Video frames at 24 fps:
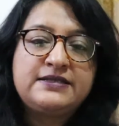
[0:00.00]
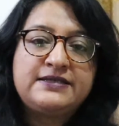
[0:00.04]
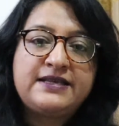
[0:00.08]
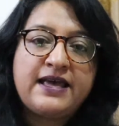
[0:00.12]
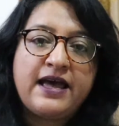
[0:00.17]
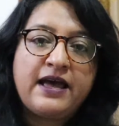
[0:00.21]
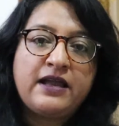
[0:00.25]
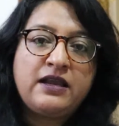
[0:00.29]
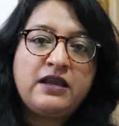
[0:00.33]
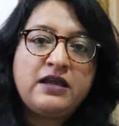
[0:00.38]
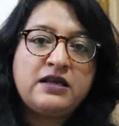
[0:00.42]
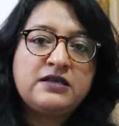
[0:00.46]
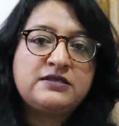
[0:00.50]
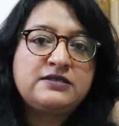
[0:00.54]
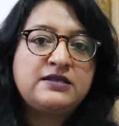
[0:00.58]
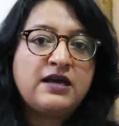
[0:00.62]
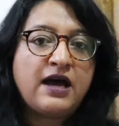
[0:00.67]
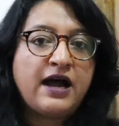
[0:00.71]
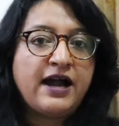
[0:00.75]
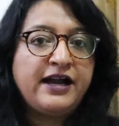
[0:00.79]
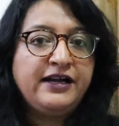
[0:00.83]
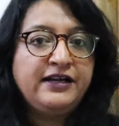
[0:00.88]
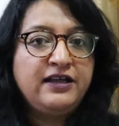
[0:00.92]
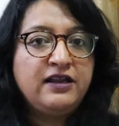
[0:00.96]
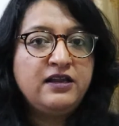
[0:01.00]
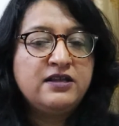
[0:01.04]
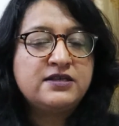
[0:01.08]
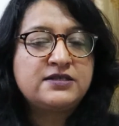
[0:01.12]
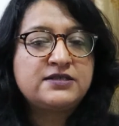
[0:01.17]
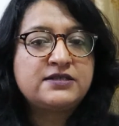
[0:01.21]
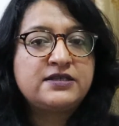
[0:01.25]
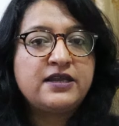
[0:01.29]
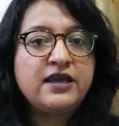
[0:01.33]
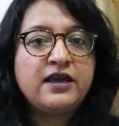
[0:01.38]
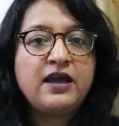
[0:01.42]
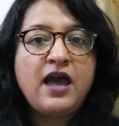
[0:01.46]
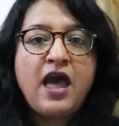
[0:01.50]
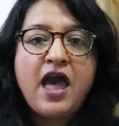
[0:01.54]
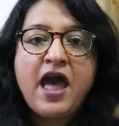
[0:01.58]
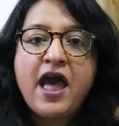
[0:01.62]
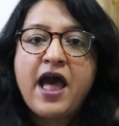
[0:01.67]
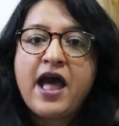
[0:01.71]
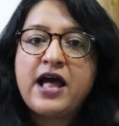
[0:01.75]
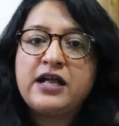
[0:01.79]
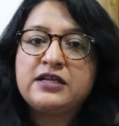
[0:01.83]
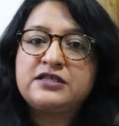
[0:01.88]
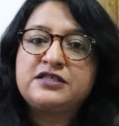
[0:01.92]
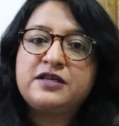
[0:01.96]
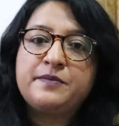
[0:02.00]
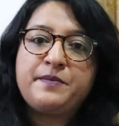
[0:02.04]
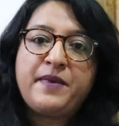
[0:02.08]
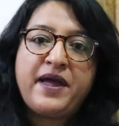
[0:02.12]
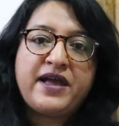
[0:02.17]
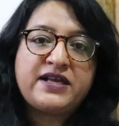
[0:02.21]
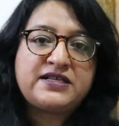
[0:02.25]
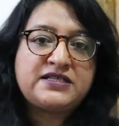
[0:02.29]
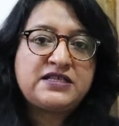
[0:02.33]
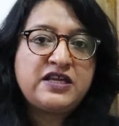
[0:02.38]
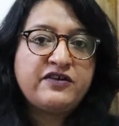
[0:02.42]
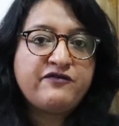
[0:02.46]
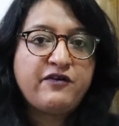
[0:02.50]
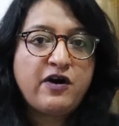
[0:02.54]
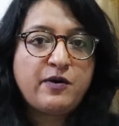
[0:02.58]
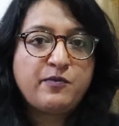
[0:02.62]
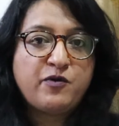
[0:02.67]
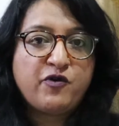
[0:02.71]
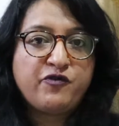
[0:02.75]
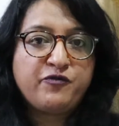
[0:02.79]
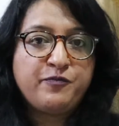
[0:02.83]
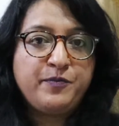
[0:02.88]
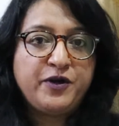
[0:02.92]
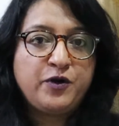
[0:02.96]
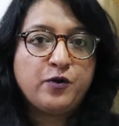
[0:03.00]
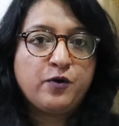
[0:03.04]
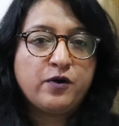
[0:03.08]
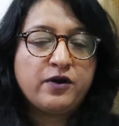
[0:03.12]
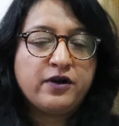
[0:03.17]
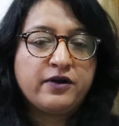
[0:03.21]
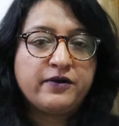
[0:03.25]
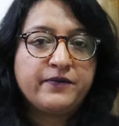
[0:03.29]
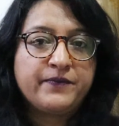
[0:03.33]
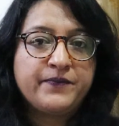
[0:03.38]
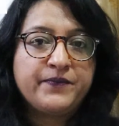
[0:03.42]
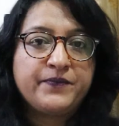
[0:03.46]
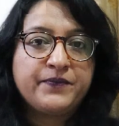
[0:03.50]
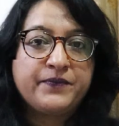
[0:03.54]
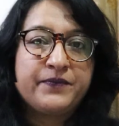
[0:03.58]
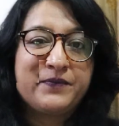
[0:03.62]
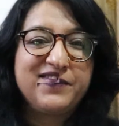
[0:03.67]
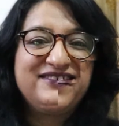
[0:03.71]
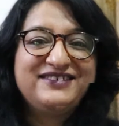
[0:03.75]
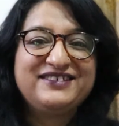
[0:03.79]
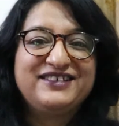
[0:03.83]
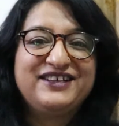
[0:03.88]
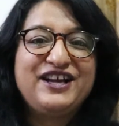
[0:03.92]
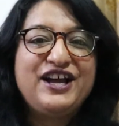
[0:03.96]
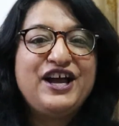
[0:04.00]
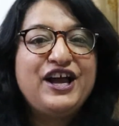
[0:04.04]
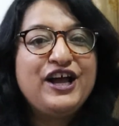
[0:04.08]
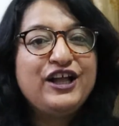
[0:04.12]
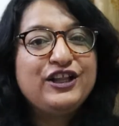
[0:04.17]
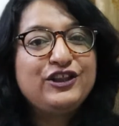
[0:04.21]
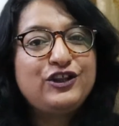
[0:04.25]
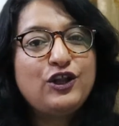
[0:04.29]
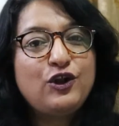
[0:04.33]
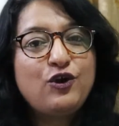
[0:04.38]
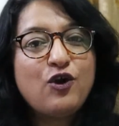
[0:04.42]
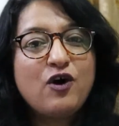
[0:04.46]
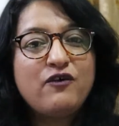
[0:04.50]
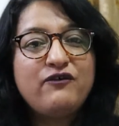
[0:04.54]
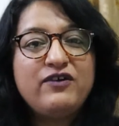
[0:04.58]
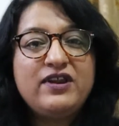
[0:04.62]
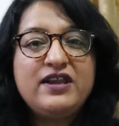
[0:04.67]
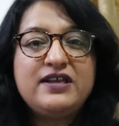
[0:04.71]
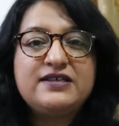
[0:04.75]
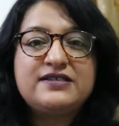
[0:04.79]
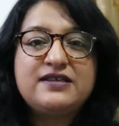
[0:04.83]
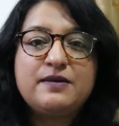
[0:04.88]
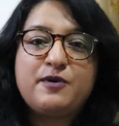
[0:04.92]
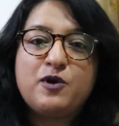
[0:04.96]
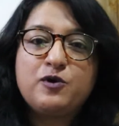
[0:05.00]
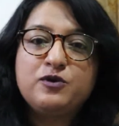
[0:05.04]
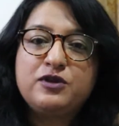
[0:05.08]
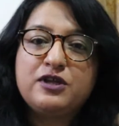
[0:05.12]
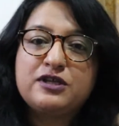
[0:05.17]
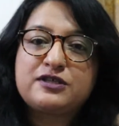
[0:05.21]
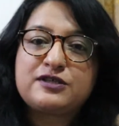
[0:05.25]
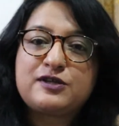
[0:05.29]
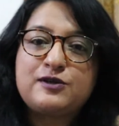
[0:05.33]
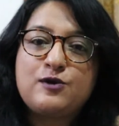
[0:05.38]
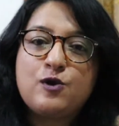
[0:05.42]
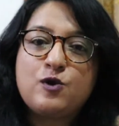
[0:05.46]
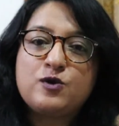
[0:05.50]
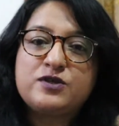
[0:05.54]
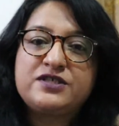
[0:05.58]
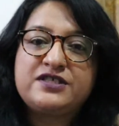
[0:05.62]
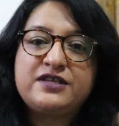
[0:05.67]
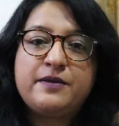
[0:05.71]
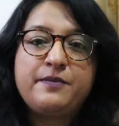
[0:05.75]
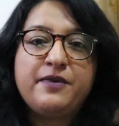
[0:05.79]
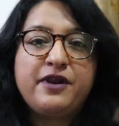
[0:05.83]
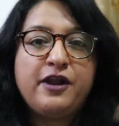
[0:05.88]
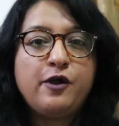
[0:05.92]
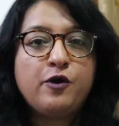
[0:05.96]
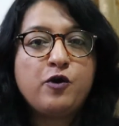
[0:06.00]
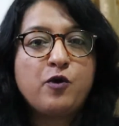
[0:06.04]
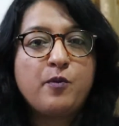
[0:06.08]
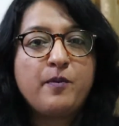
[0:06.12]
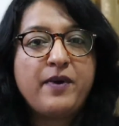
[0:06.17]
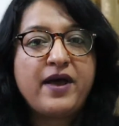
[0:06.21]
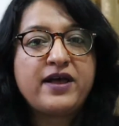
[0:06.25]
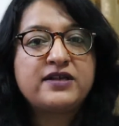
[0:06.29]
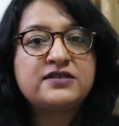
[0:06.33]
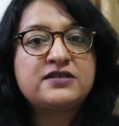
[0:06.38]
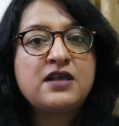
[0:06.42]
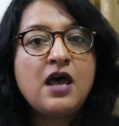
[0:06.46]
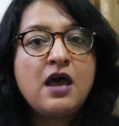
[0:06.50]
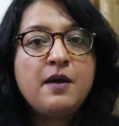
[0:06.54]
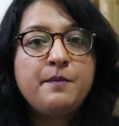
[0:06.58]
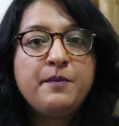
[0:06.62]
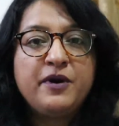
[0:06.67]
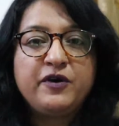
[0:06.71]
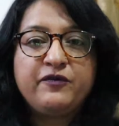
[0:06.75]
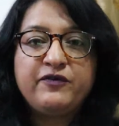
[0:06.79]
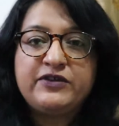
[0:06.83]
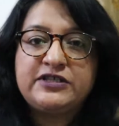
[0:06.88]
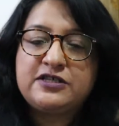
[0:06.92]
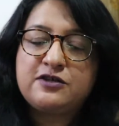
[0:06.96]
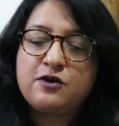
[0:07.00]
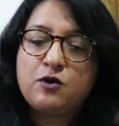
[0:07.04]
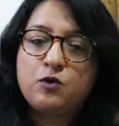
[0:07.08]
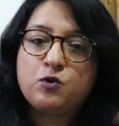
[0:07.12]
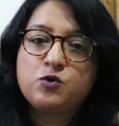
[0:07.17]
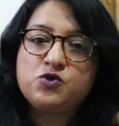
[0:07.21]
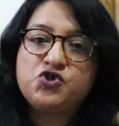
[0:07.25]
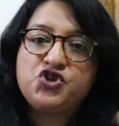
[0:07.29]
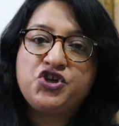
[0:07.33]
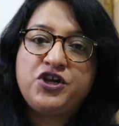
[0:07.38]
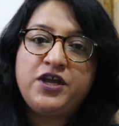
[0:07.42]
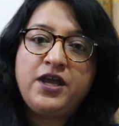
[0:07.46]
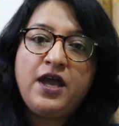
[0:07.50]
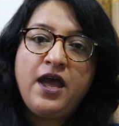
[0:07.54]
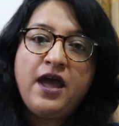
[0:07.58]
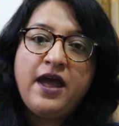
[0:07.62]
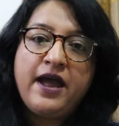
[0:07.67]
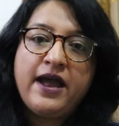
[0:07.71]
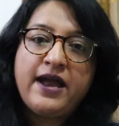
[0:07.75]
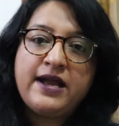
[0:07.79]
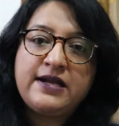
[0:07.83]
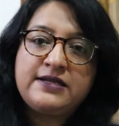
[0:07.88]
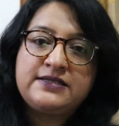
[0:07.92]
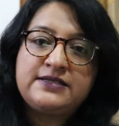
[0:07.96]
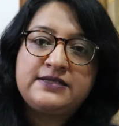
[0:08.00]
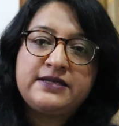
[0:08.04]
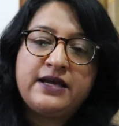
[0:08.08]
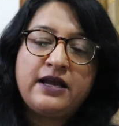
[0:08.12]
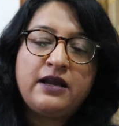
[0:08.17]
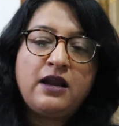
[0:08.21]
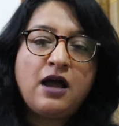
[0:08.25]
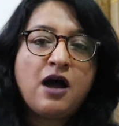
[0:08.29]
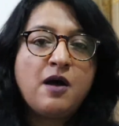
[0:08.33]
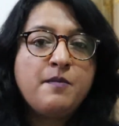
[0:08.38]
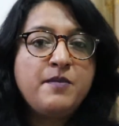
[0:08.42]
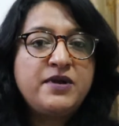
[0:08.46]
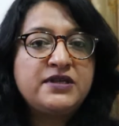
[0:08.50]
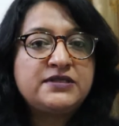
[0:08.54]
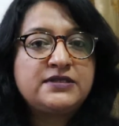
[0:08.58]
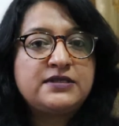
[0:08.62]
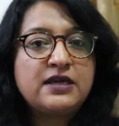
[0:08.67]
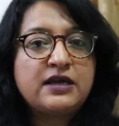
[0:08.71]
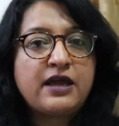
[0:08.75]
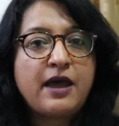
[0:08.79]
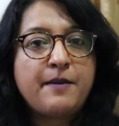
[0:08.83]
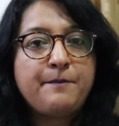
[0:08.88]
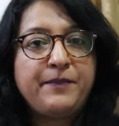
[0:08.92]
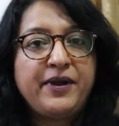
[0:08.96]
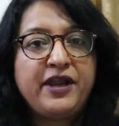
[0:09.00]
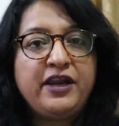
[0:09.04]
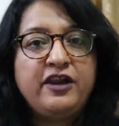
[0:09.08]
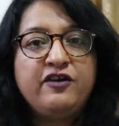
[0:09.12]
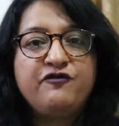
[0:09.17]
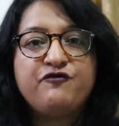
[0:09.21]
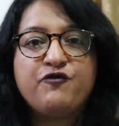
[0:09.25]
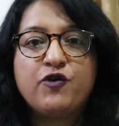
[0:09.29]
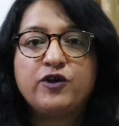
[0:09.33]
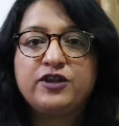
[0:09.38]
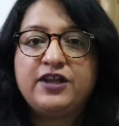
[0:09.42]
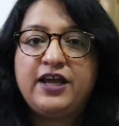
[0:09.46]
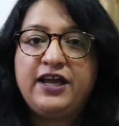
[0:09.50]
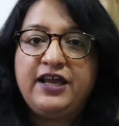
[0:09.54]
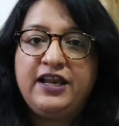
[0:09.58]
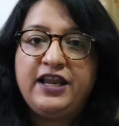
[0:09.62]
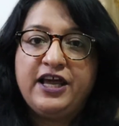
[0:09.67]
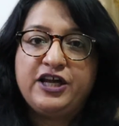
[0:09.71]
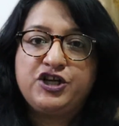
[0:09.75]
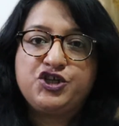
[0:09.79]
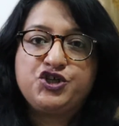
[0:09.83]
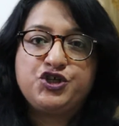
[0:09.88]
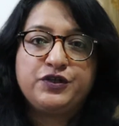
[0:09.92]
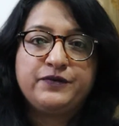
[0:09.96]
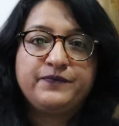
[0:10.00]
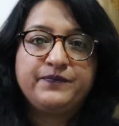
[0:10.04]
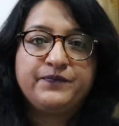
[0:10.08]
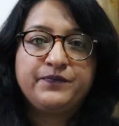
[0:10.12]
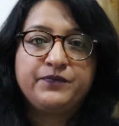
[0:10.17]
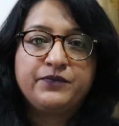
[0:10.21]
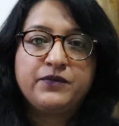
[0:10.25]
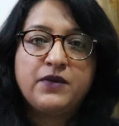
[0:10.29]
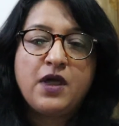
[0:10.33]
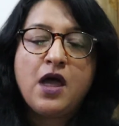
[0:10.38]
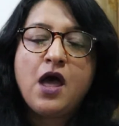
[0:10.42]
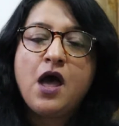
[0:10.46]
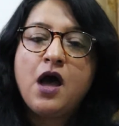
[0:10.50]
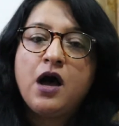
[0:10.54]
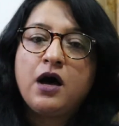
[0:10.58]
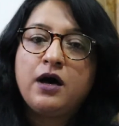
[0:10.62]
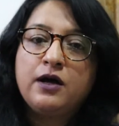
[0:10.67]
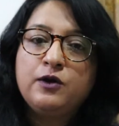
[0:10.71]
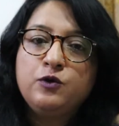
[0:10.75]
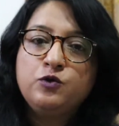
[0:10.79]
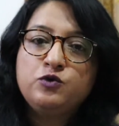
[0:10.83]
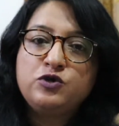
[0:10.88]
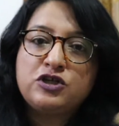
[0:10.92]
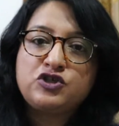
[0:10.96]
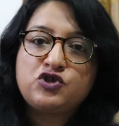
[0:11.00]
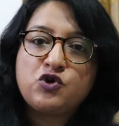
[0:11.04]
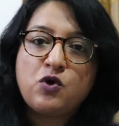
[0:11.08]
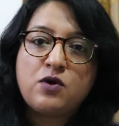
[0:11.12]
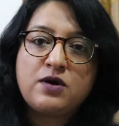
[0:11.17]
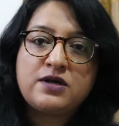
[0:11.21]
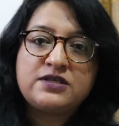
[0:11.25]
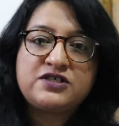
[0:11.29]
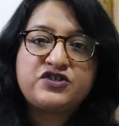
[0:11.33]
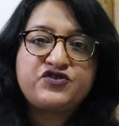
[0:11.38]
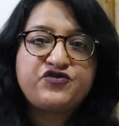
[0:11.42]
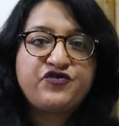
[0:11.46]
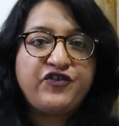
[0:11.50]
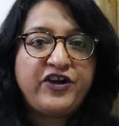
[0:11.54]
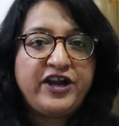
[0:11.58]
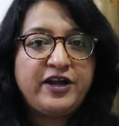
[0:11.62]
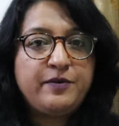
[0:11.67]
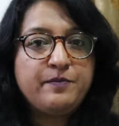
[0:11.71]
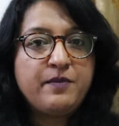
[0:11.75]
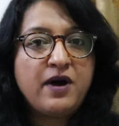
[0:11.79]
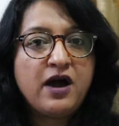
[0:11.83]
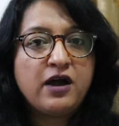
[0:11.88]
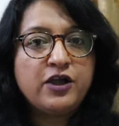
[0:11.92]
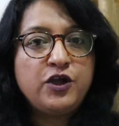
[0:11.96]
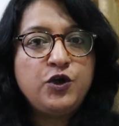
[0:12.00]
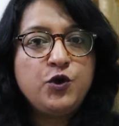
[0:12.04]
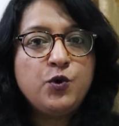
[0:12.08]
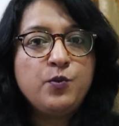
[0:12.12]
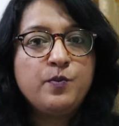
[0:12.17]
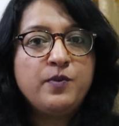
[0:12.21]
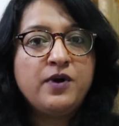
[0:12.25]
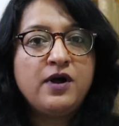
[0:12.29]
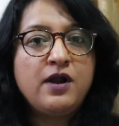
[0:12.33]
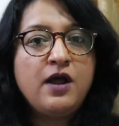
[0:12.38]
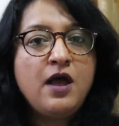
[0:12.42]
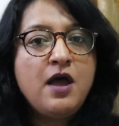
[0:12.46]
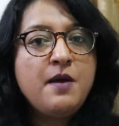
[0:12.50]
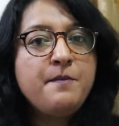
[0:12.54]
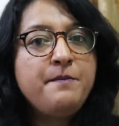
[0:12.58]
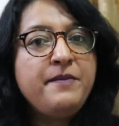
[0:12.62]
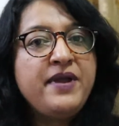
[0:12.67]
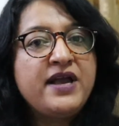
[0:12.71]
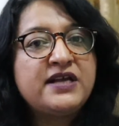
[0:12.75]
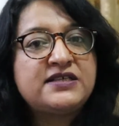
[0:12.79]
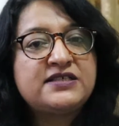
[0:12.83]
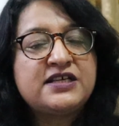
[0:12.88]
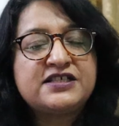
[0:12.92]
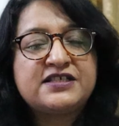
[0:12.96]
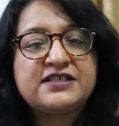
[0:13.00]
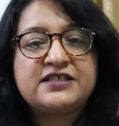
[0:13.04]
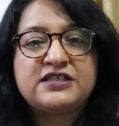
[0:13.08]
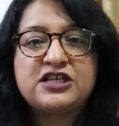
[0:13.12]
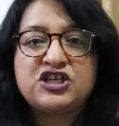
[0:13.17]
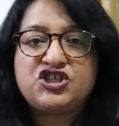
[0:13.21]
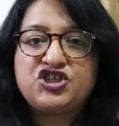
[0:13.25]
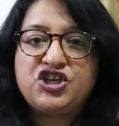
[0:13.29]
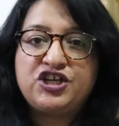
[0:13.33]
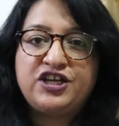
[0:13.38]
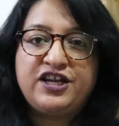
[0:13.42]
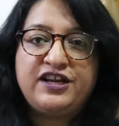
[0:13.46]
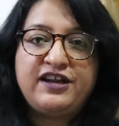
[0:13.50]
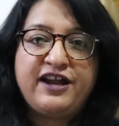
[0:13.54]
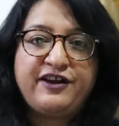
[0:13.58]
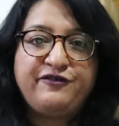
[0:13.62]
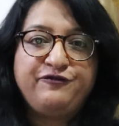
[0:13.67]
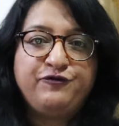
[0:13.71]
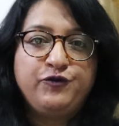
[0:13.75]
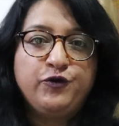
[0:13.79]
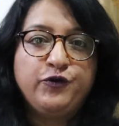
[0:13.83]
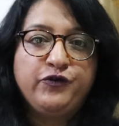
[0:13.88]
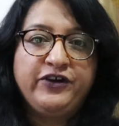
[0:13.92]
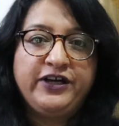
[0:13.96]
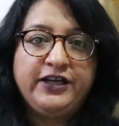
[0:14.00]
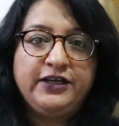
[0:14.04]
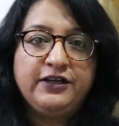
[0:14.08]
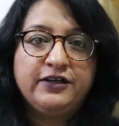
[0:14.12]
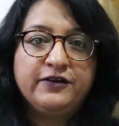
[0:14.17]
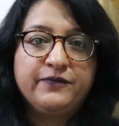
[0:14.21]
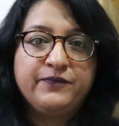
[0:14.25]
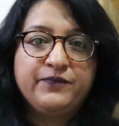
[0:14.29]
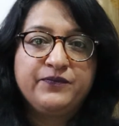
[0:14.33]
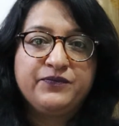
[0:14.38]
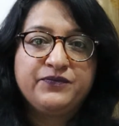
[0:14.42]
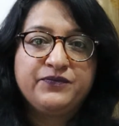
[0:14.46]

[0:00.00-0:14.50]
Zain is the idealistic, handsome ex-nawab of Bitora. The novel is about the slow simmering romance between Sarojini and Zain amidst the campaigning for the election. Anuja Chauhan's trademark humor makes it such a delightful read.